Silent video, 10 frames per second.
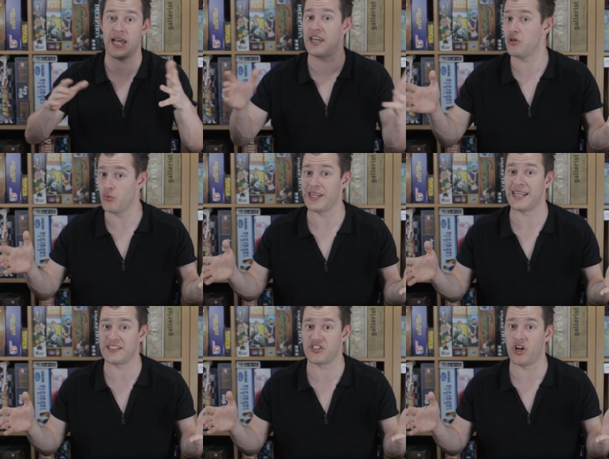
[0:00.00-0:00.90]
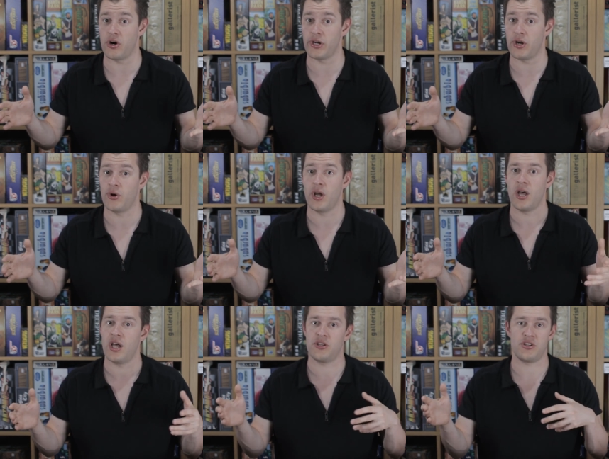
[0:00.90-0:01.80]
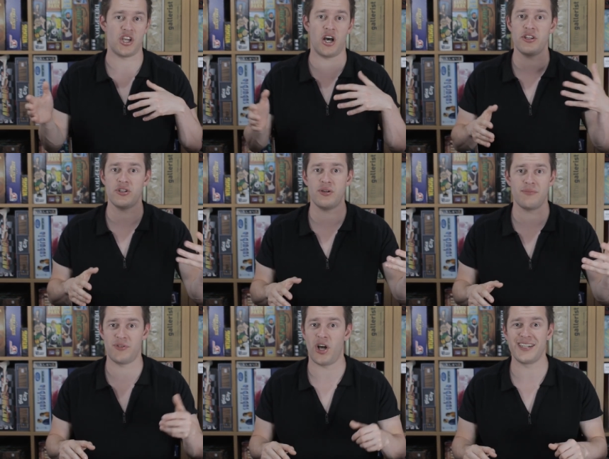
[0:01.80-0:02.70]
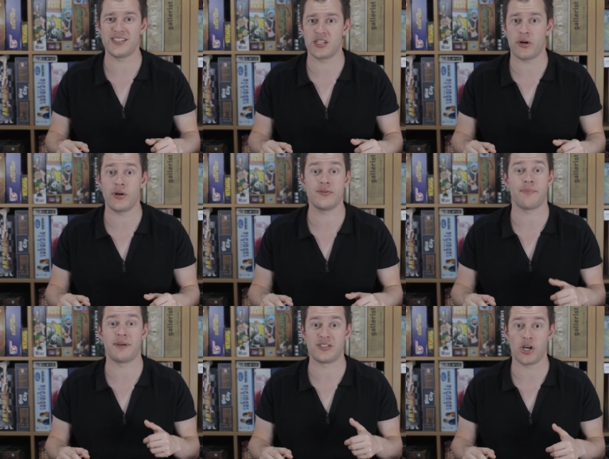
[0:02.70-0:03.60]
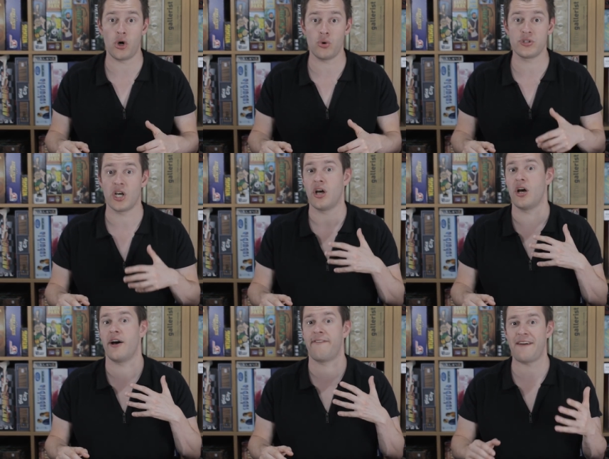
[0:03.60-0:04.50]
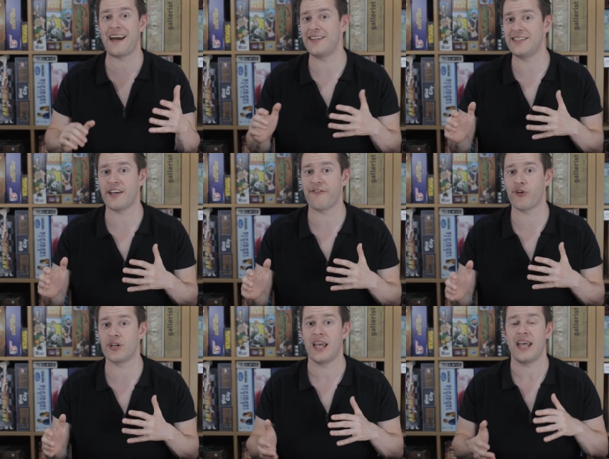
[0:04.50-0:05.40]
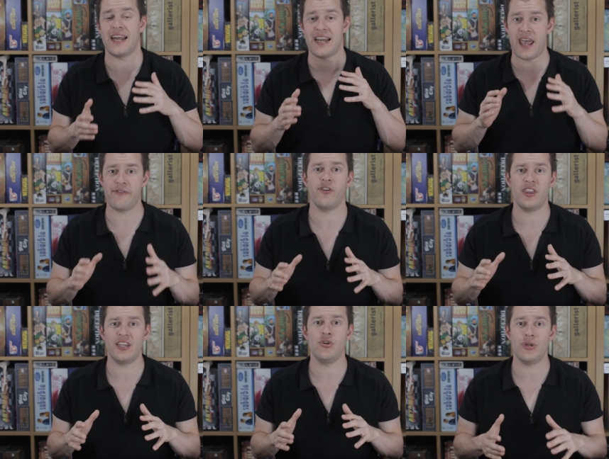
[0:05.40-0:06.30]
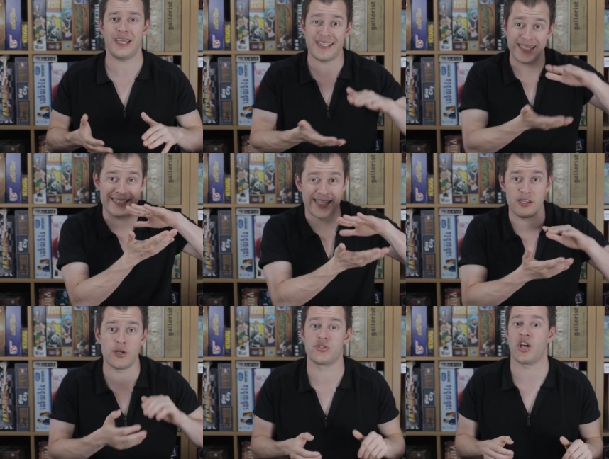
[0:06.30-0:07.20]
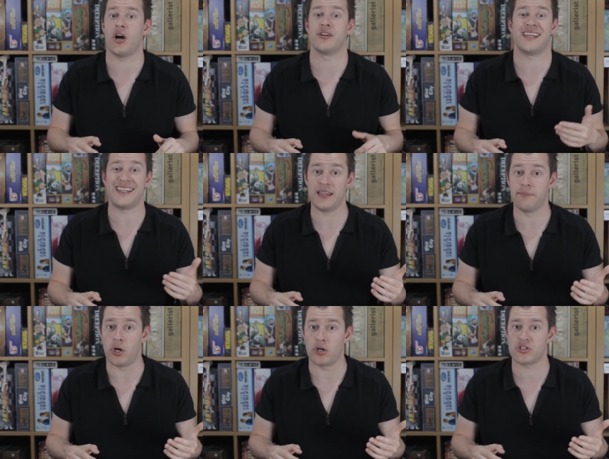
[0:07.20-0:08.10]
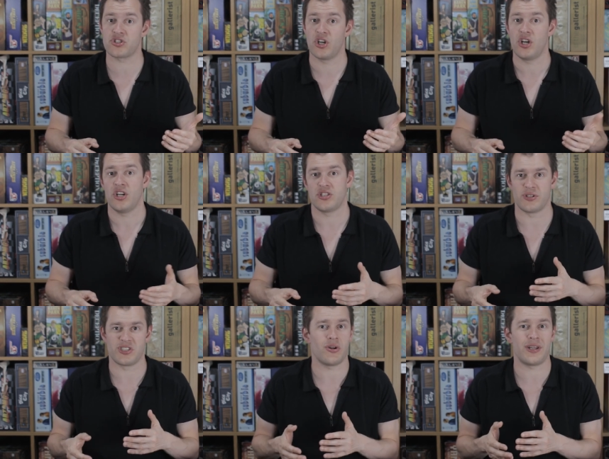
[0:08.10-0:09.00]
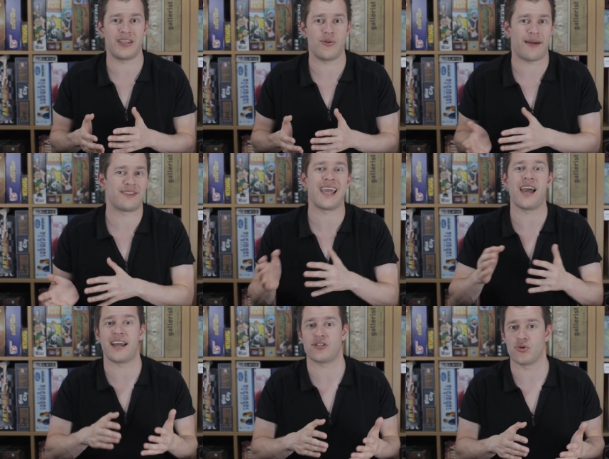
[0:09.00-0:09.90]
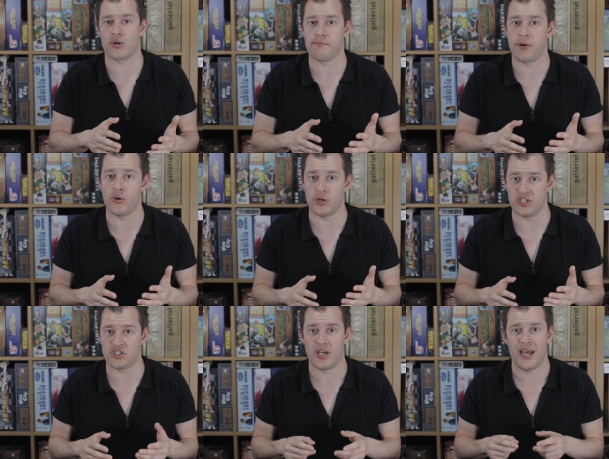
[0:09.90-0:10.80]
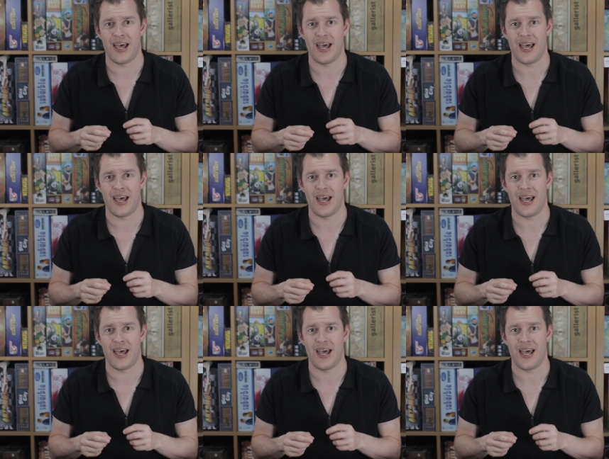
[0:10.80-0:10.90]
and you win that scenario. The other 9 scenarios, I've been told, are fairly different, and everything you need is in those cards and in the box. So it's not like you have to get extra components.